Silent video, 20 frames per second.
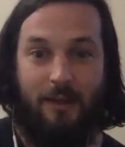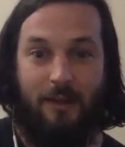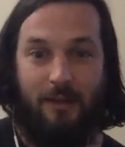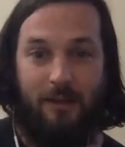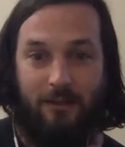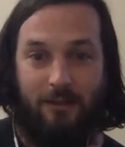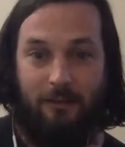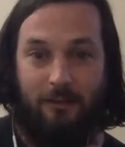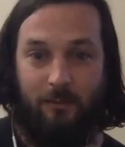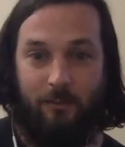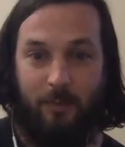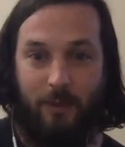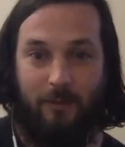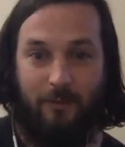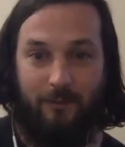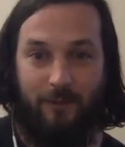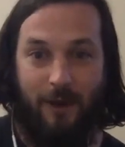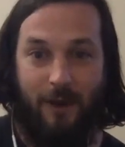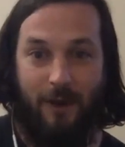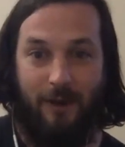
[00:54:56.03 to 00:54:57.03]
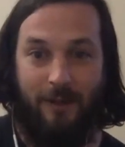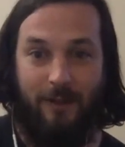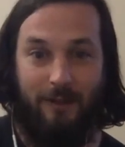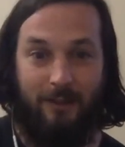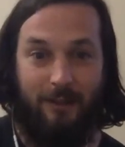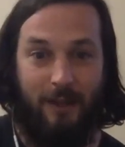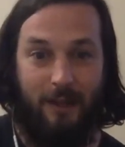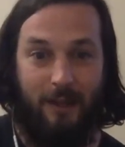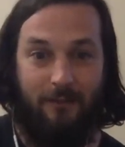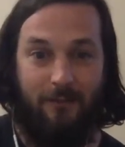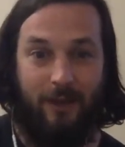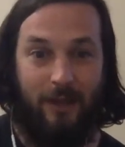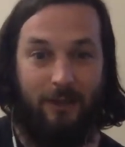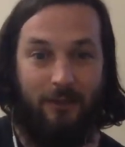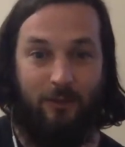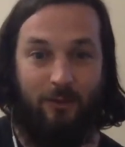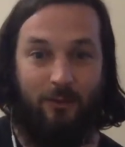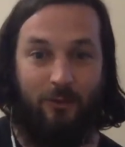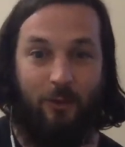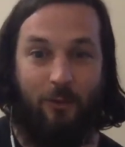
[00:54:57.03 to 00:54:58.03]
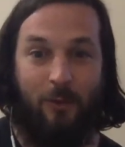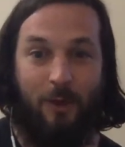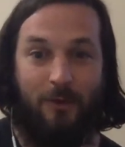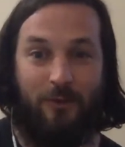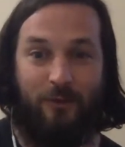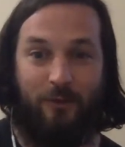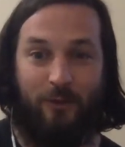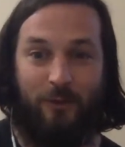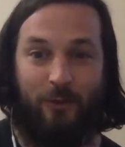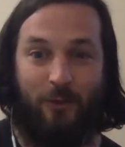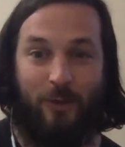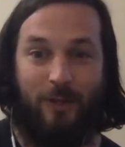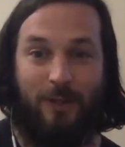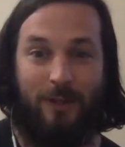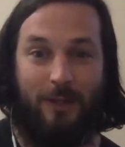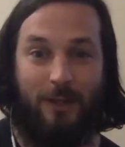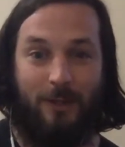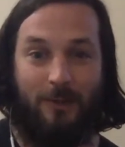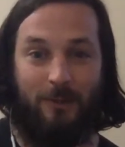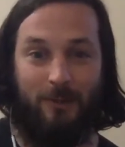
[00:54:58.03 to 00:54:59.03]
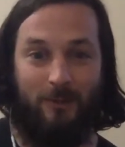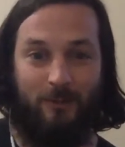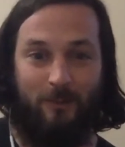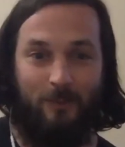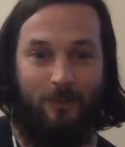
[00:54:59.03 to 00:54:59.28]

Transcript: This has been fun, and thank you so much for joining us.